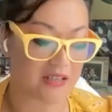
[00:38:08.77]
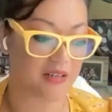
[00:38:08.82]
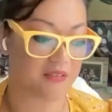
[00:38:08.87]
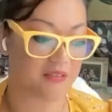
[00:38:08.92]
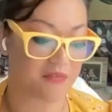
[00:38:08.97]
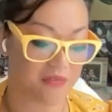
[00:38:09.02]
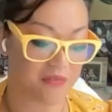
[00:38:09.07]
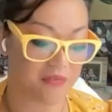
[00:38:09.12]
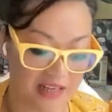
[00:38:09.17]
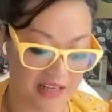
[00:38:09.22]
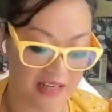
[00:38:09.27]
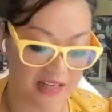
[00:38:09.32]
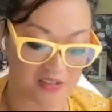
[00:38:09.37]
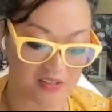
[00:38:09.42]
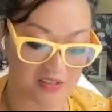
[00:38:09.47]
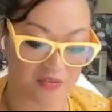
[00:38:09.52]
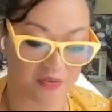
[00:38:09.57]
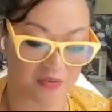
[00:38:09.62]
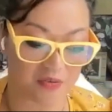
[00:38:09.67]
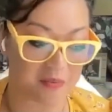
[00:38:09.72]

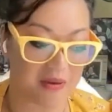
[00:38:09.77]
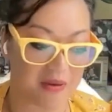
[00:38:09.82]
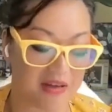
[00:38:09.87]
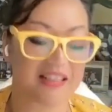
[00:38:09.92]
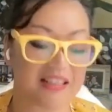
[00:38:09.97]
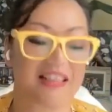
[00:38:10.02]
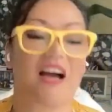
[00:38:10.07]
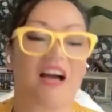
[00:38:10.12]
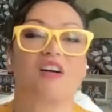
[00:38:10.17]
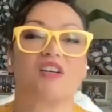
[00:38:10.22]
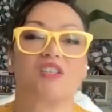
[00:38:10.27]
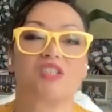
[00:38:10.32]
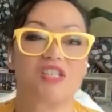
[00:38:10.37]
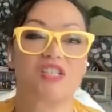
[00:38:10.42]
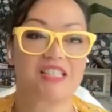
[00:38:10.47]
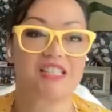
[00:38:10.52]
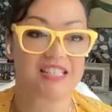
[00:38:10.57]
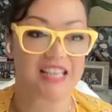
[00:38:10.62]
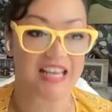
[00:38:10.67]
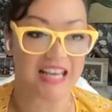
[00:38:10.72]
advice from our
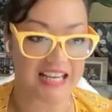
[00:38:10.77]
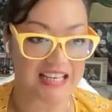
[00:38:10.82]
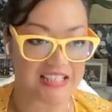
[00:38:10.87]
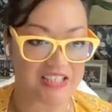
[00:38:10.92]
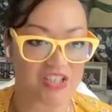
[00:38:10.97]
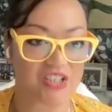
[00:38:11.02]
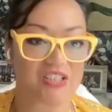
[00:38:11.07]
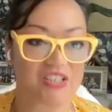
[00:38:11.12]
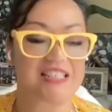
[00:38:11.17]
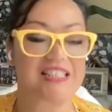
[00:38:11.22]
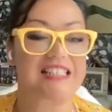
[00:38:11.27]
sage